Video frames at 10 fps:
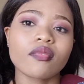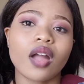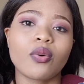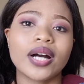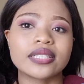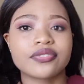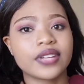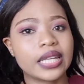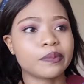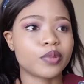right,
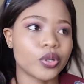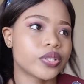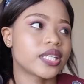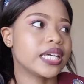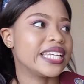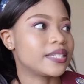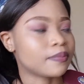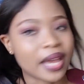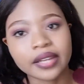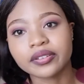feeling bloated,
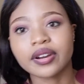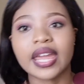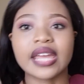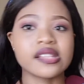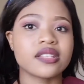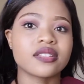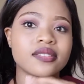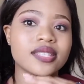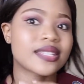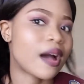migraines,
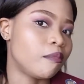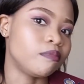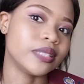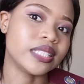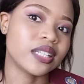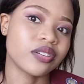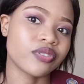some bleeding